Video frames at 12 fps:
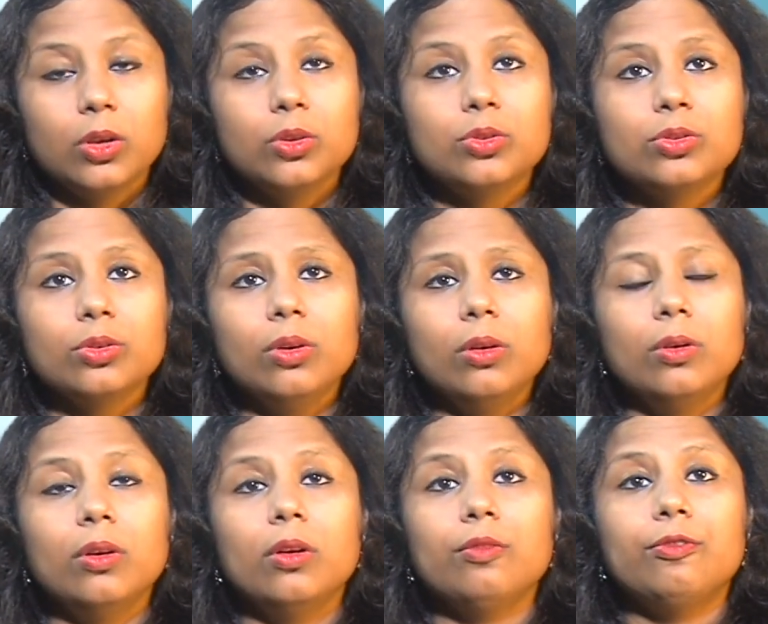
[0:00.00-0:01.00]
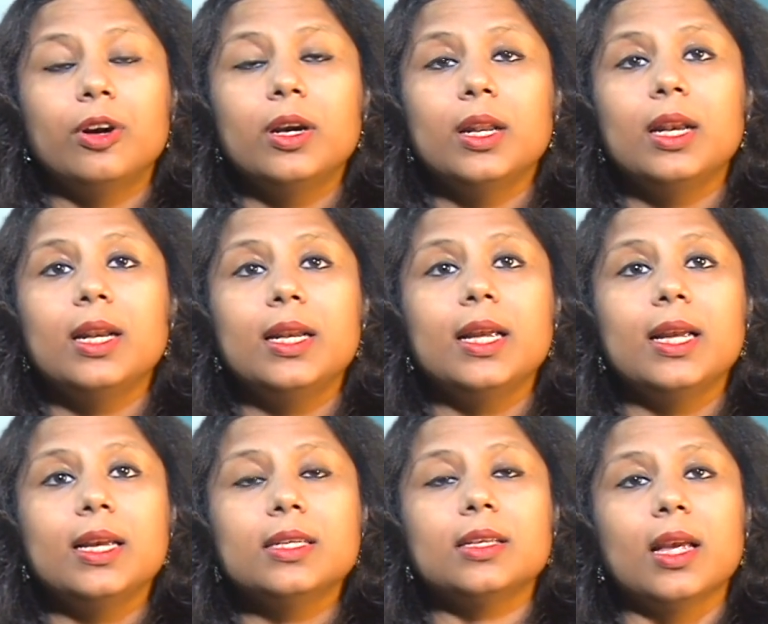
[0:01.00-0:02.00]
So, fertility
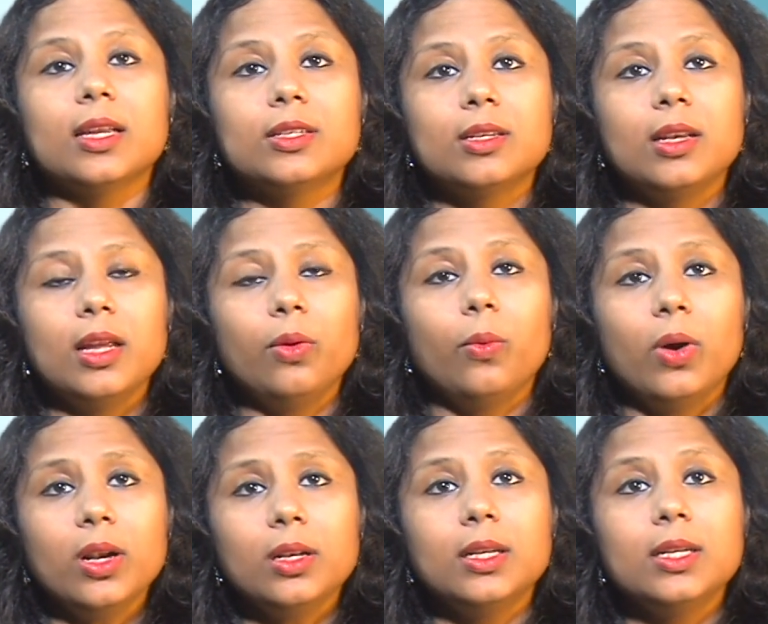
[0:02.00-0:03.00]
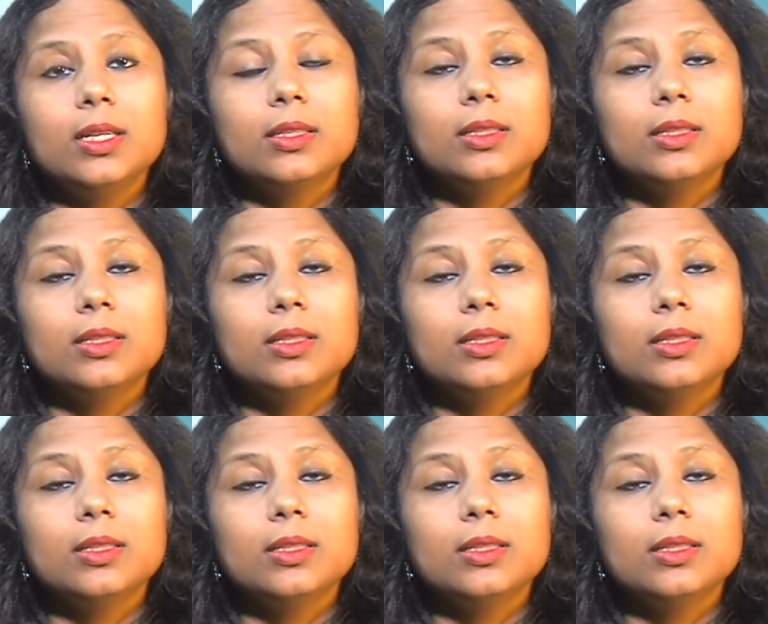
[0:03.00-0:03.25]
is actually what? It is